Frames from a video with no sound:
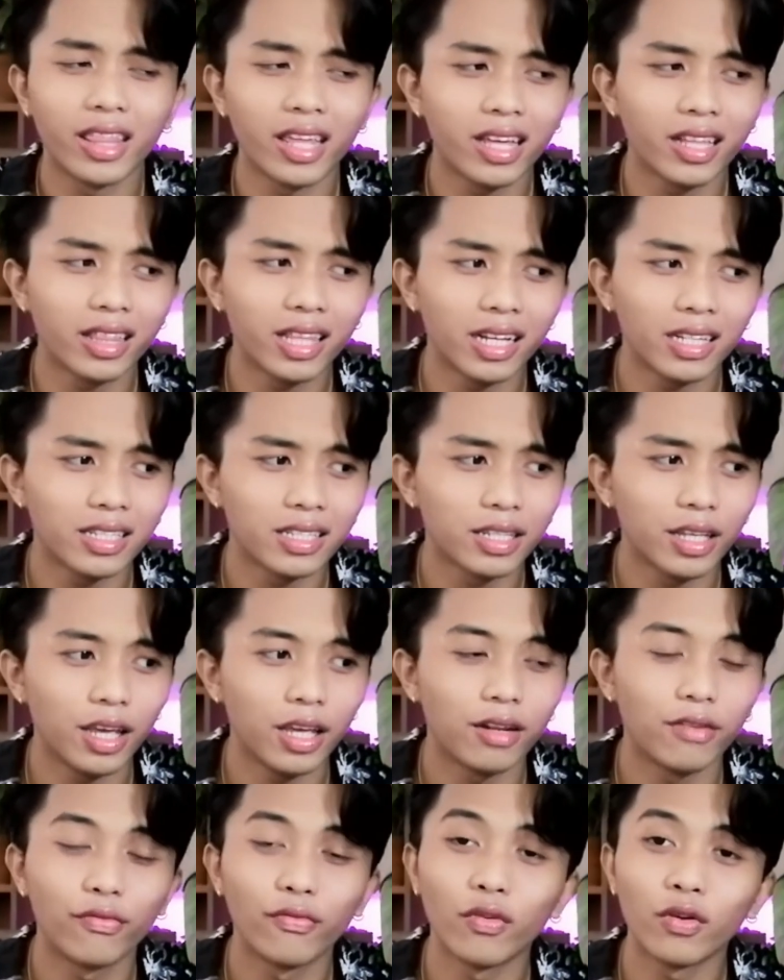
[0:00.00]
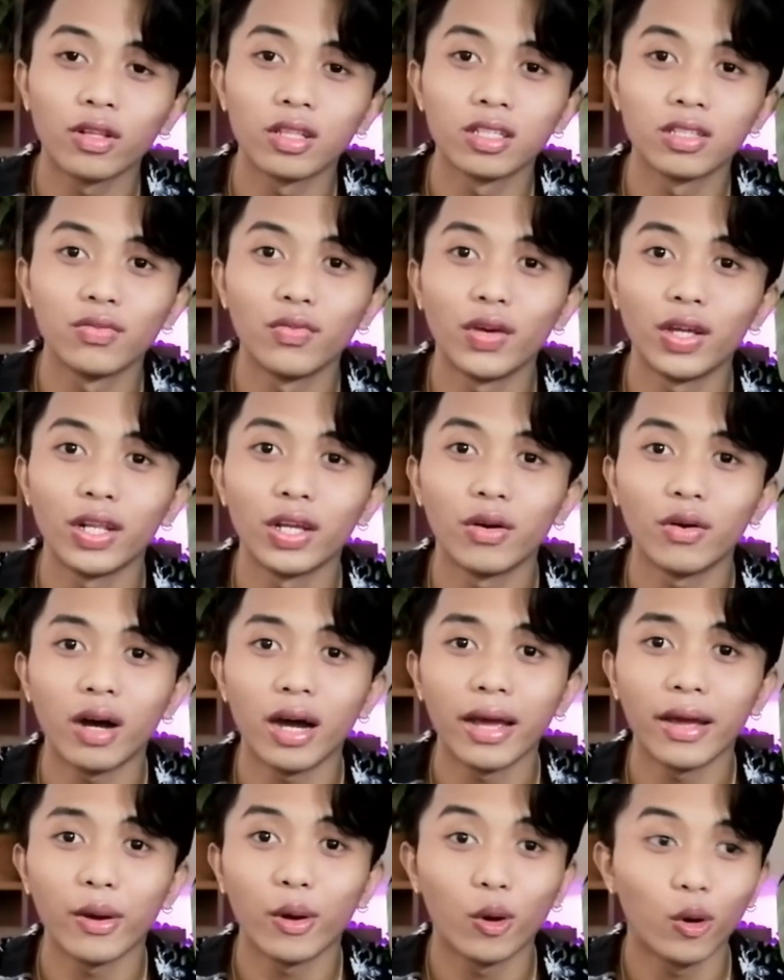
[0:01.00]
that's it for this video.
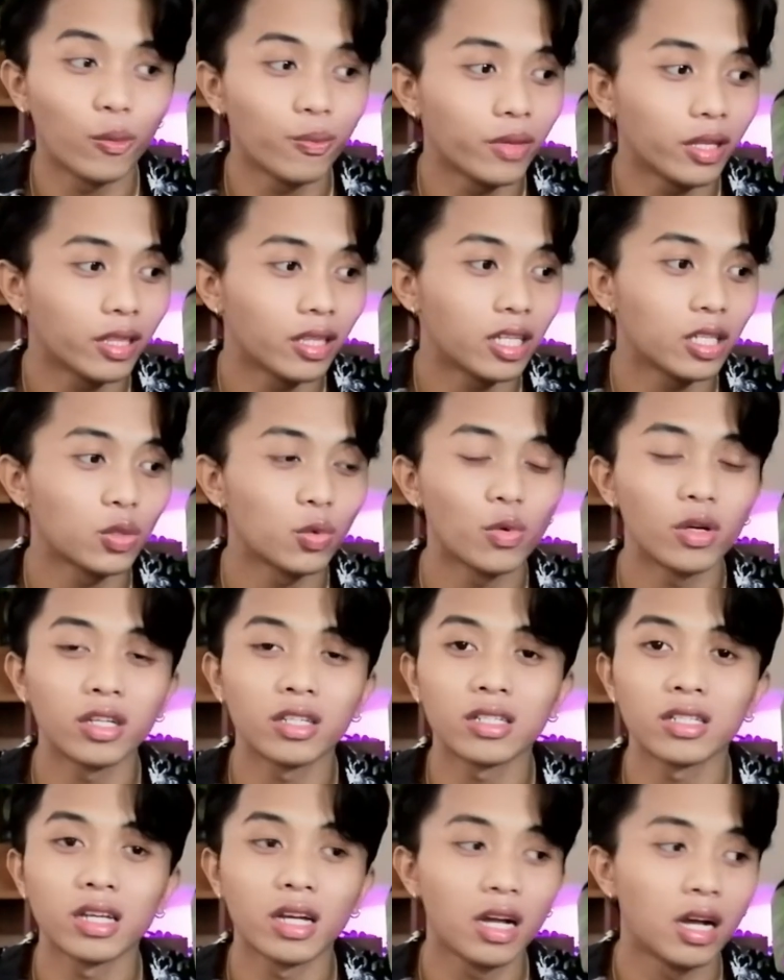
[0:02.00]
I hope that this was